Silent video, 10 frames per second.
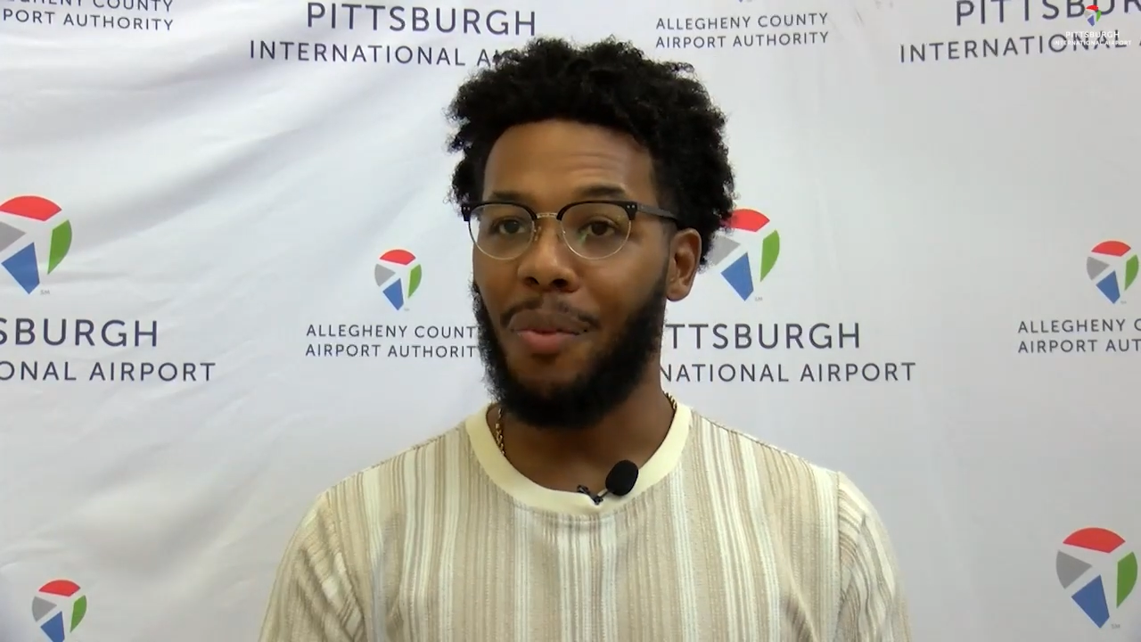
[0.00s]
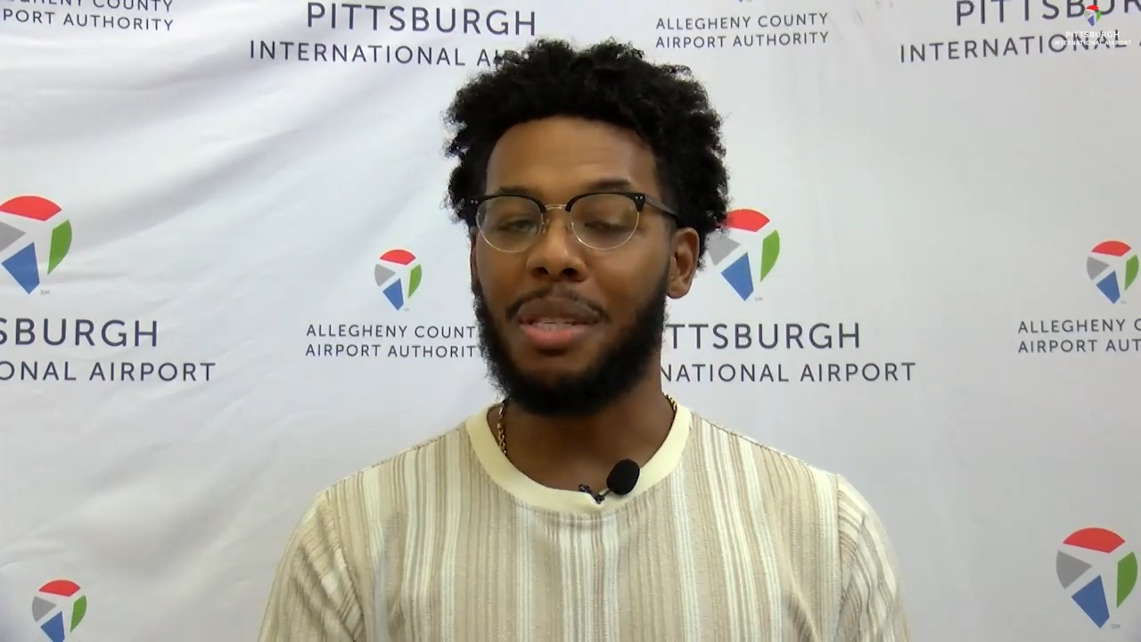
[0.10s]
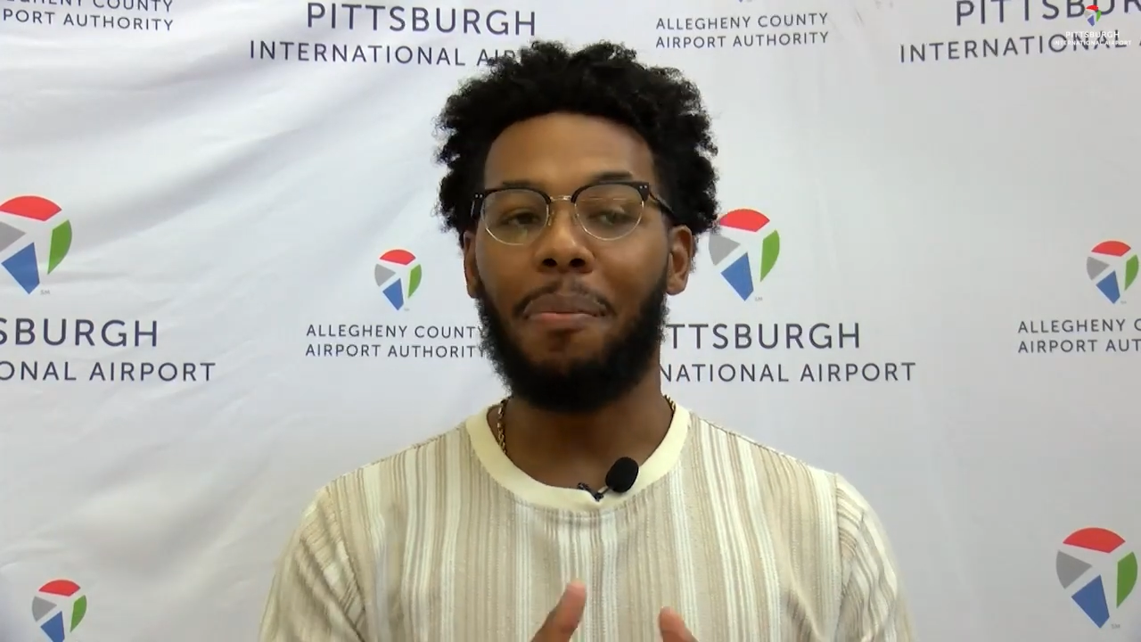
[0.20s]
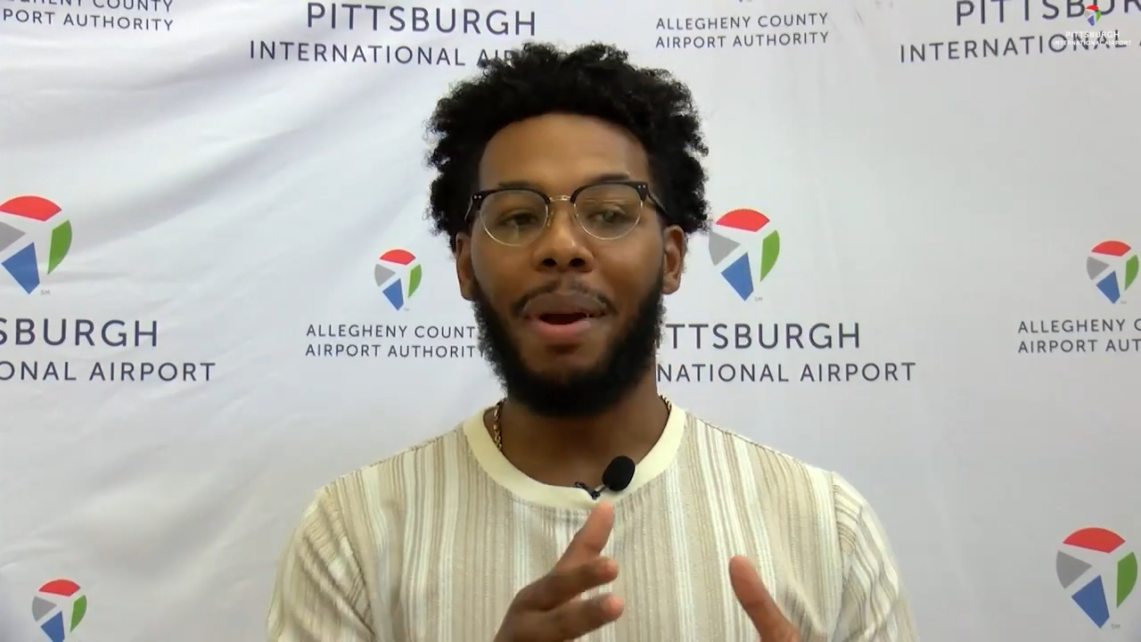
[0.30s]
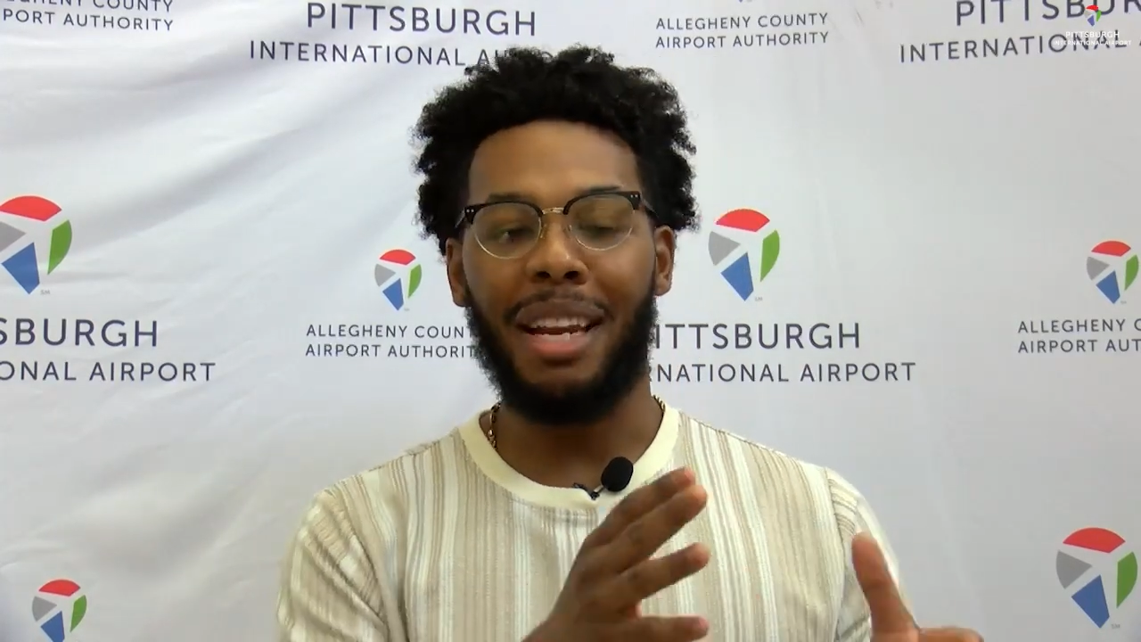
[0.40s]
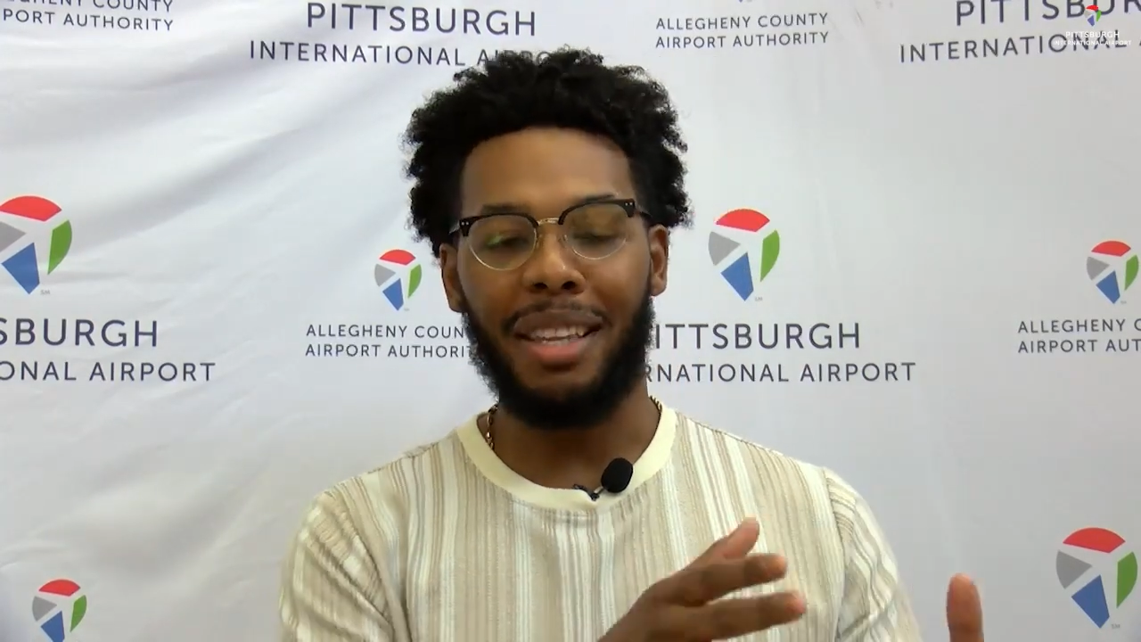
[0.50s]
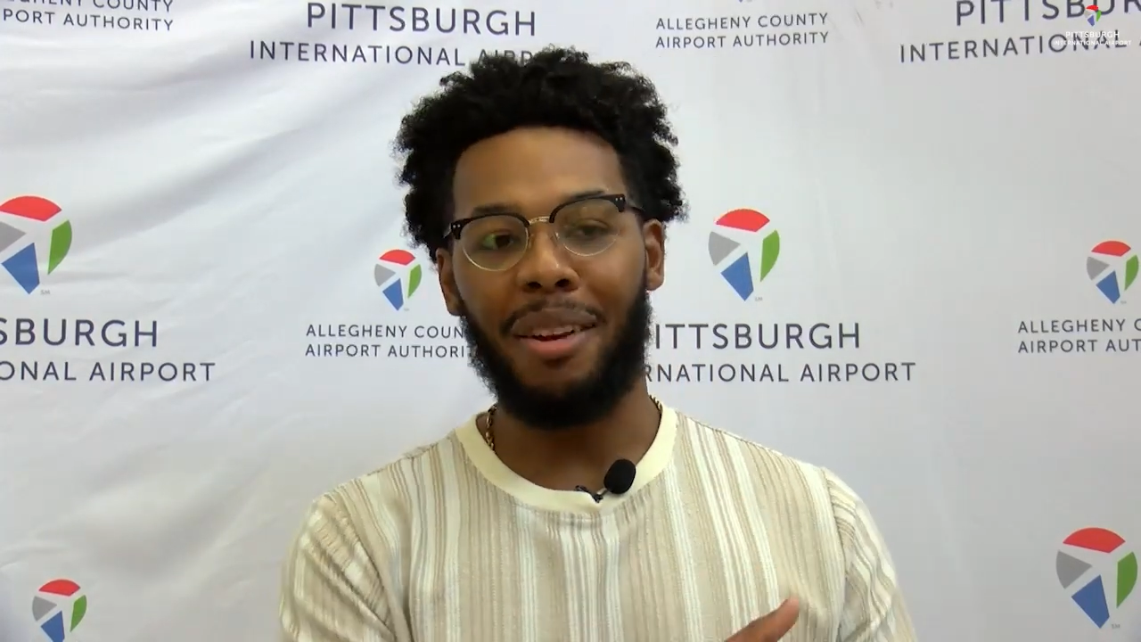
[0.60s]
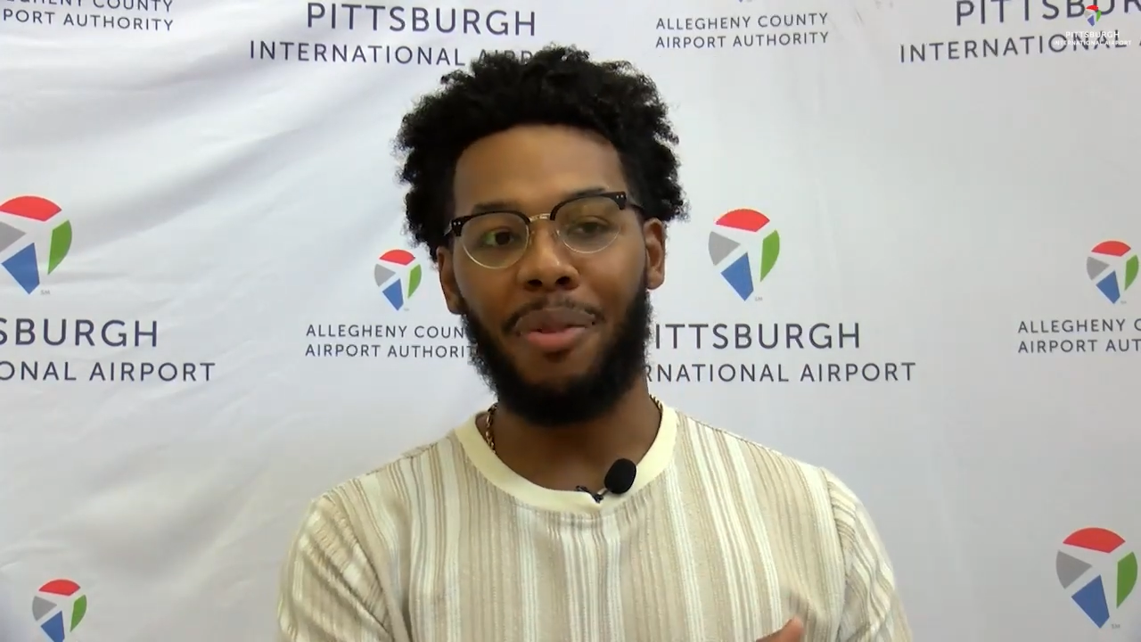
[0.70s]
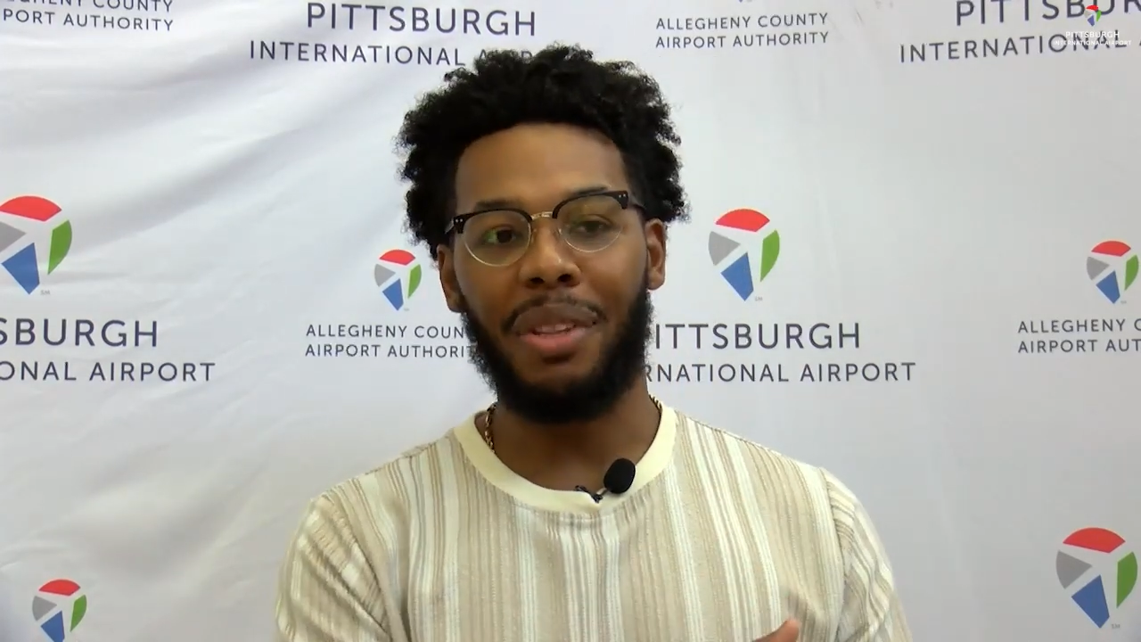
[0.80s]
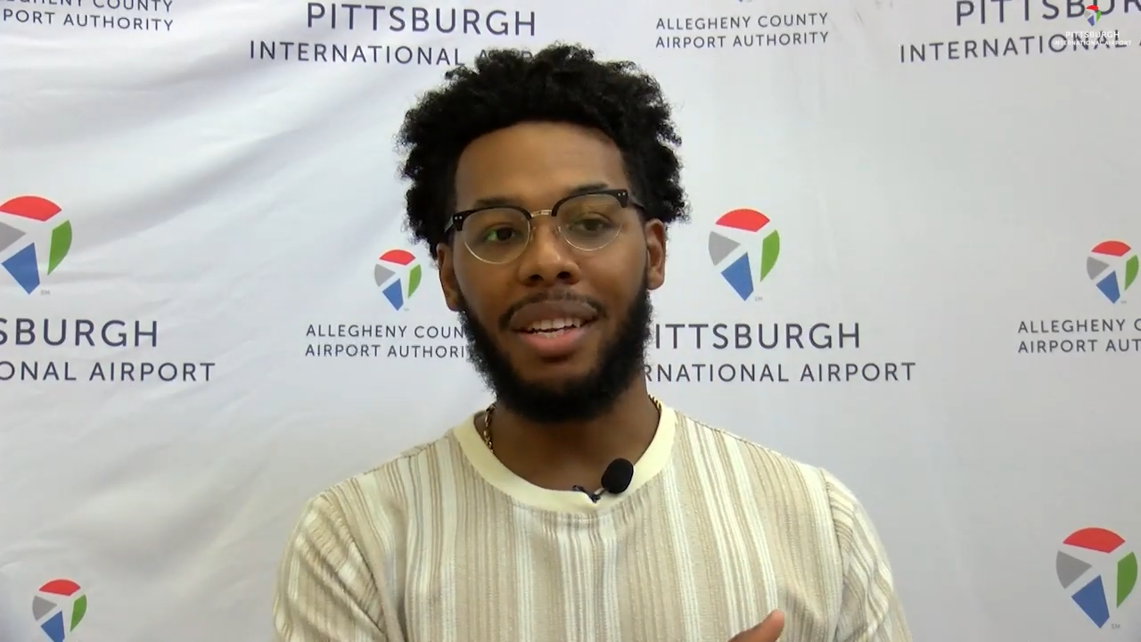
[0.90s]
was the main
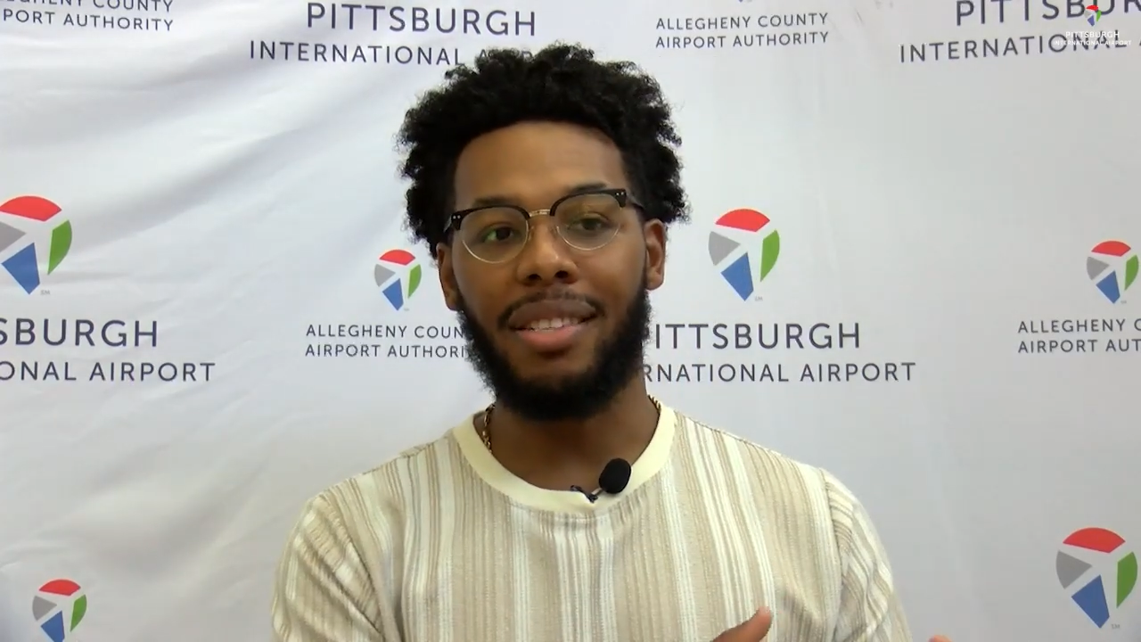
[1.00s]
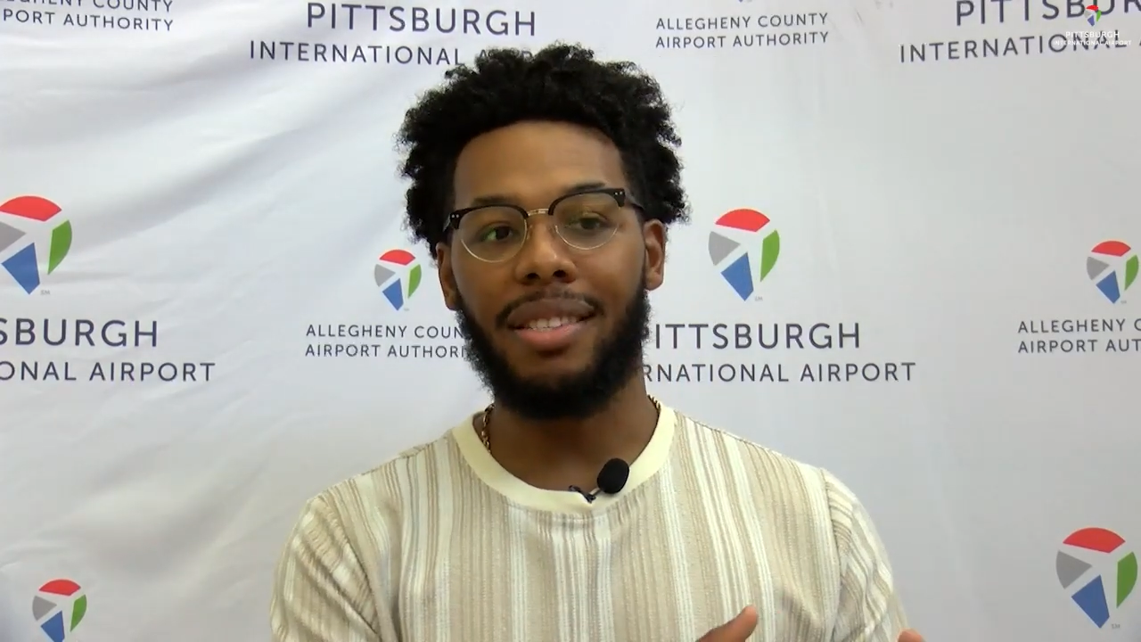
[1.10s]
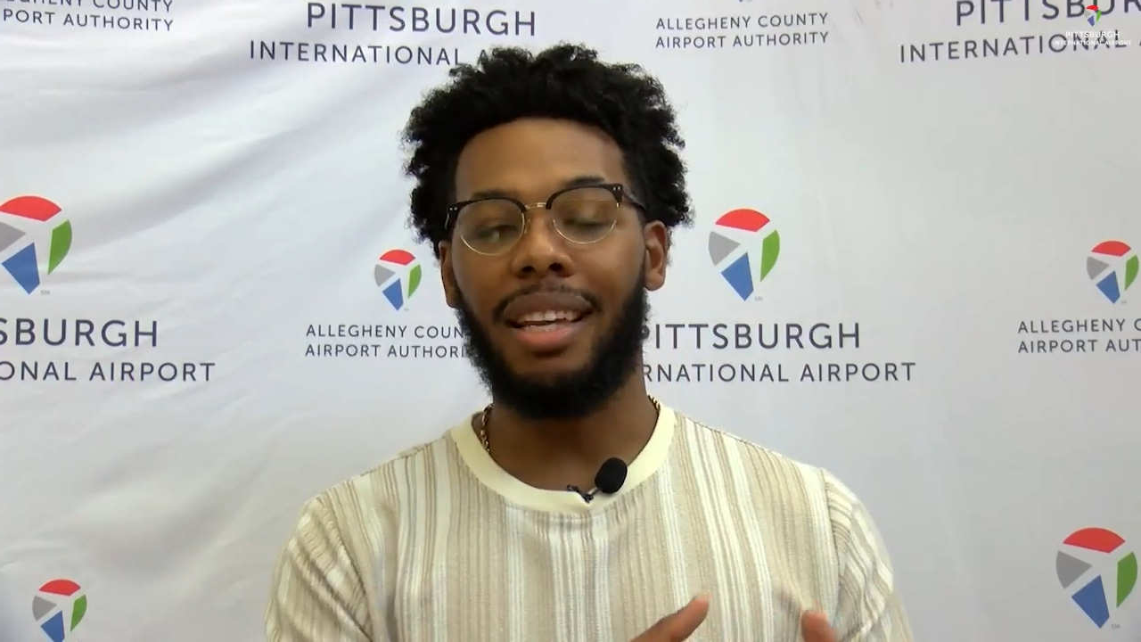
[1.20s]
thing for this,